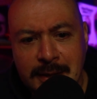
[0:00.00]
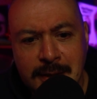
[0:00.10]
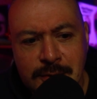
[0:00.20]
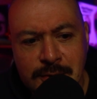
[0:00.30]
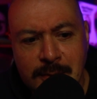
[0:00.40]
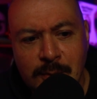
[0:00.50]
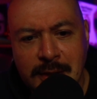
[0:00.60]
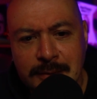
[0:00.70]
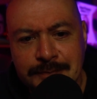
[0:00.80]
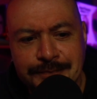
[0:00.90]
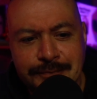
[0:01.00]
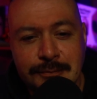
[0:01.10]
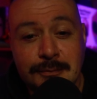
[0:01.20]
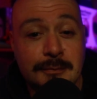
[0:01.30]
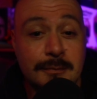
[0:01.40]
right here somewhere,
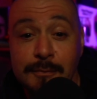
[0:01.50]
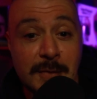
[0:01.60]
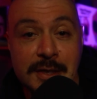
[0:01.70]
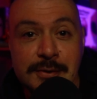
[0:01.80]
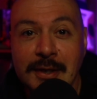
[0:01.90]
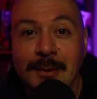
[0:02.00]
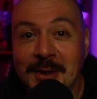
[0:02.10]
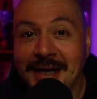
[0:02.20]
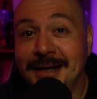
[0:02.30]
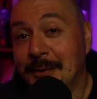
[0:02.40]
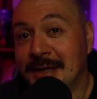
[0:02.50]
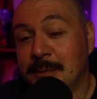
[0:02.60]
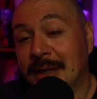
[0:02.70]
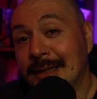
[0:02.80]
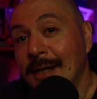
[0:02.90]
somewhere.
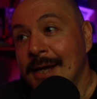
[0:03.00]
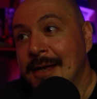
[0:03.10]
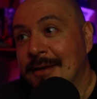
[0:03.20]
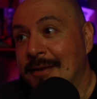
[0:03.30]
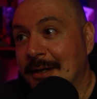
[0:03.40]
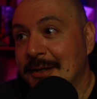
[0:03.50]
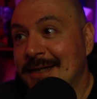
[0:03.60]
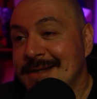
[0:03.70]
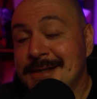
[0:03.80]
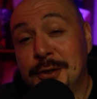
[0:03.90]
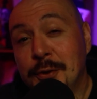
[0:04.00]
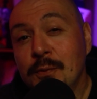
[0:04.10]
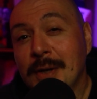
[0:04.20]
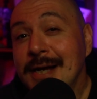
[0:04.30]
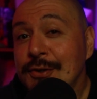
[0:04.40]
Anyways, but there is a
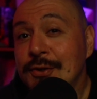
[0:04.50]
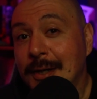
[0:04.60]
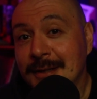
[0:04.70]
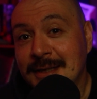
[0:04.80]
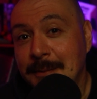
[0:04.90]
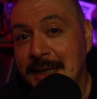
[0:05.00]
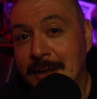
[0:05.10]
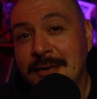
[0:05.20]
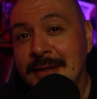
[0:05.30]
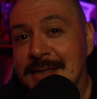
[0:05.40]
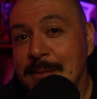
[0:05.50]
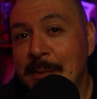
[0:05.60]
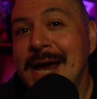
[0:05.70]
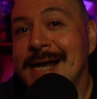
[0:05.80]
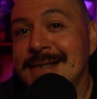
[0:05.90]
new restaurant coming out. I think it's in
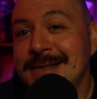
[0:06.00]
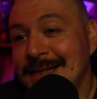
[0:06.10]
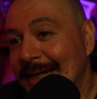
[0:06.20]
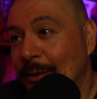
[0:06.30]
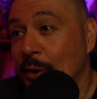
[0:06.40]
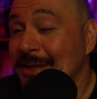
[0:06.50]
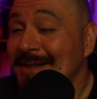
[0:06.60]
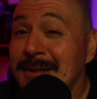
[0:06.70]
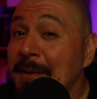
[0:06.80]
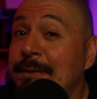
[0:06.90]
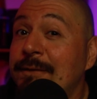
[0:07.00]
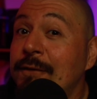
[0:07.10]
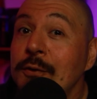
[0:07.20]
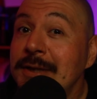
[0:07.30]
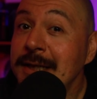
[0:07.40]
Pasadena where it's going to be
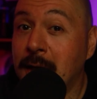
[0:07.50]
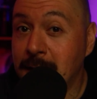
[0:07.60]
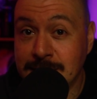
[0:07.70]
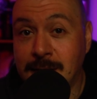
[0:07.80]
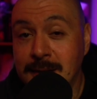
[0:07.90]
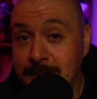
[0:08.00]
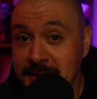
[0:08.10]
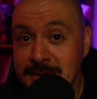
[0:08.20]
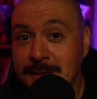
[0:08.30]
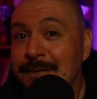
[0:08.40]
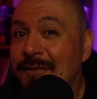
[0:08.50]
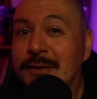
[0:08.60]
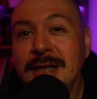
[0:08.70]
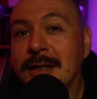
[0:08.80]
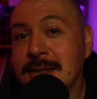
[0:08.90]
fully autonomous,
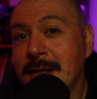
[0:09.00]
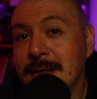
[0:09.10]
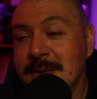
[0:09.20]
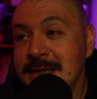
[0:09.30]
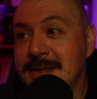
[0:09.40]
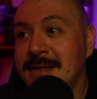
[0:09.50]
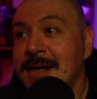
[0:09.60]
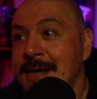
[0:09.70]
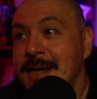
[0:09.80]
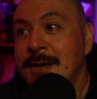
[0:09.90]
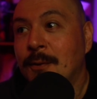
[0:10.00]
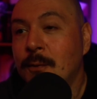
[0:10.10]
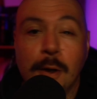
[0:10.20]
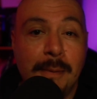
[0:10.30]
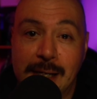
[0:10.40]
fully autonomous
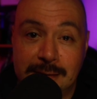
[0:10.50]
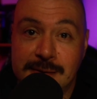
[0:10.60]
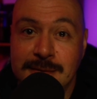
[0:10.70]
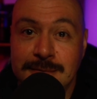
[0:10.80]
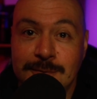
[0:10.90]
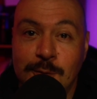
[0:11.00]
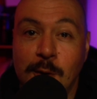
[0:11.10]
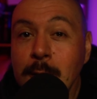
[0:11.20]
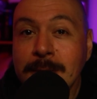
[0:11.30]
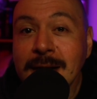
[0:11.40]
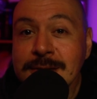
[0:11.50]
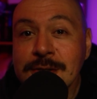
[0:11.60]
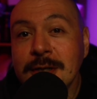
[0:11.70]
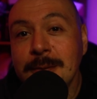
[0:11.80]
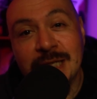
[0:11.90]
robots. Robots
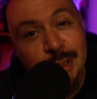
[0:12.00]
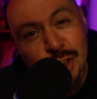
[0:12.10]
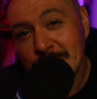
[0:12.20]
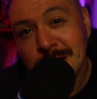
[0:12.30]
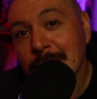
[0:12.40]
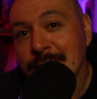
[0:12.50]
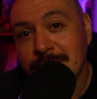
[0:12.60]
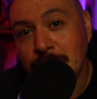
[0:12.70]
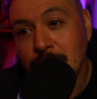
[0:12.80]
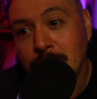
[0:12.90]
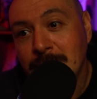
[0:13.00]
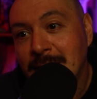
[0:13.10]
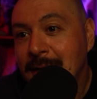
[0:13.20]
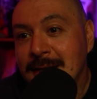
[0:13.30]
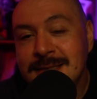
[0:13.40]
are going to be cooking our
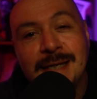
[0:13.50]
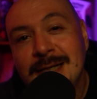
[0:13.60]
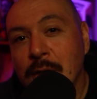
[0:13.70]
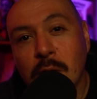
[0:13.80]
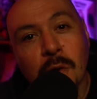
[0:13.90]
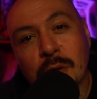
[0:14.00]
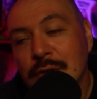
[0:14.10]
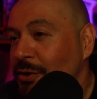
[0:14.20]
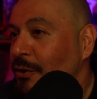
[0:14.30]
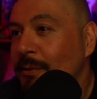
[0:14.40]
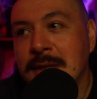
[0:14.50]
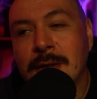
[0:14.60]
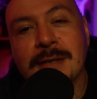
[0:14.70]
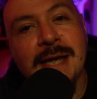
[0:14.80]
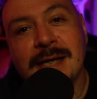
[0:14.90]
food, taking our orders, doing
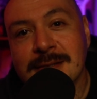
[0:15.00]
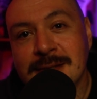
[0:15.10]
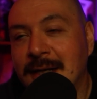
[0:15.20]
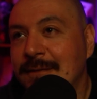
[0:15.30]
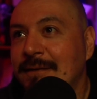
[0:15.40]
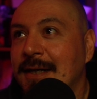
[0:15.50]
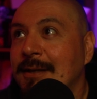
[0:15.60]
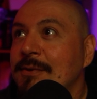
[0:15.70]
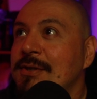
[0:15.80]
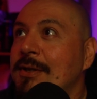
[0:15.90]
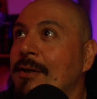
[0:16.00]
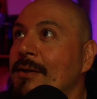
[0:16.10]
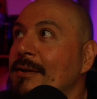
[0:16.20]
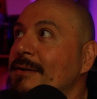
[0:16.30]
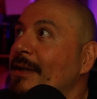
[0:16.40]
all that stuff. Uh, it was
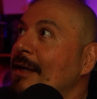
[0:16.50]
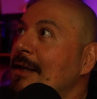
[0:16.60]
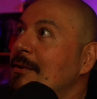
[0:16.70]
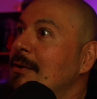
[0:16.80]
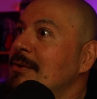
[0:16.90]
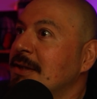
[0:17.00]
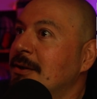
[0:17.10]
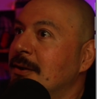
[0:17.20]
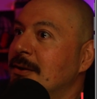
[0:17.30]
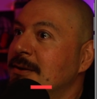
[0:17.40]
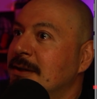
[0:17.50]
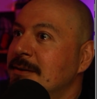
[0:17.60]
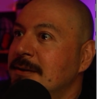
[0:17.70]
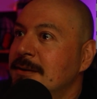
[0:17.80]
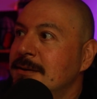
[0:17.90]
called, what was it called?
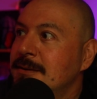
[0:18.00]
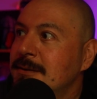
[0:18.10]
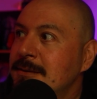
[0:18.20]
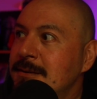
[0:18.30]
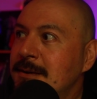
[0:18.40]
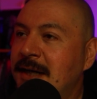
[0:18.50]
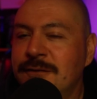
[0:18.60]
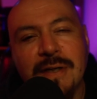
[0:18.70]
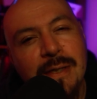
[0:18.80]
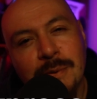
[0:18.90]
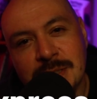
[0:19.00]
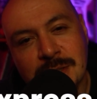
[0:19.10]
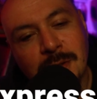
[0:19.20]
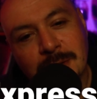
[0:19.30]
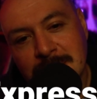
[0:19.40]
I forget what
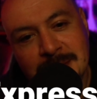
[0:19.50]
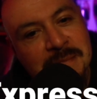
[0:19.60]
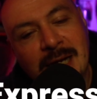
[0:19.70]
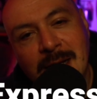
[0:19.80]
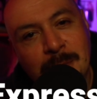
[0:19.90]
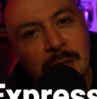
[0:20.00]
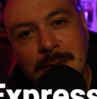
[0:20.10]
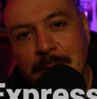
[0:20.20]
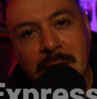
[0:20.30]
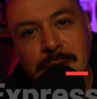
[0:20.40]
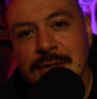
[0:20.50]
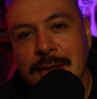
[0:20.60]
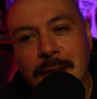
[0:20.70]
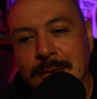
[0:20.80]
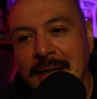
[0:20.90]
it's called. I, I probably
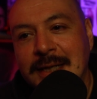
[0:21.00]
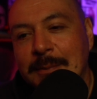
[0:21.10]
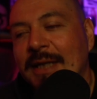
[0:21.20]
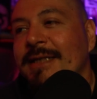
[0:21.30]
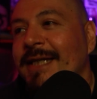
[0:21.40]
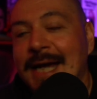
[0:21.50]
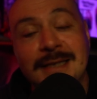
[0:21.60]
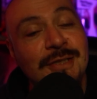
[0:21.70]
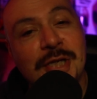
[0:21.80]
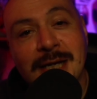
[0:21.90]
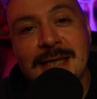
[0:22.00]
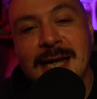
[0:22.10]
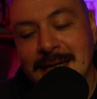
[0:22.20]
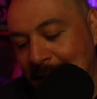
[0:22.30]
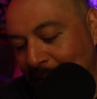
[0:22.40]
posted already, but yeah, check that